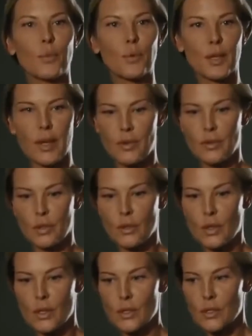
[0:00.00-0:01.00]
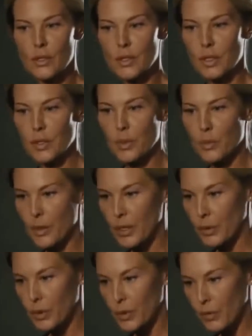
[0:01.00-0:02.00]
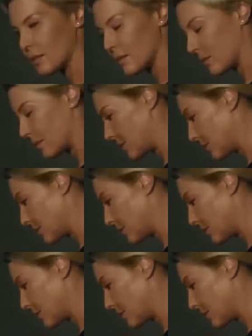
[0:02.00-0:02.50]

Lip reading: All the other tenants have been evicted, but 2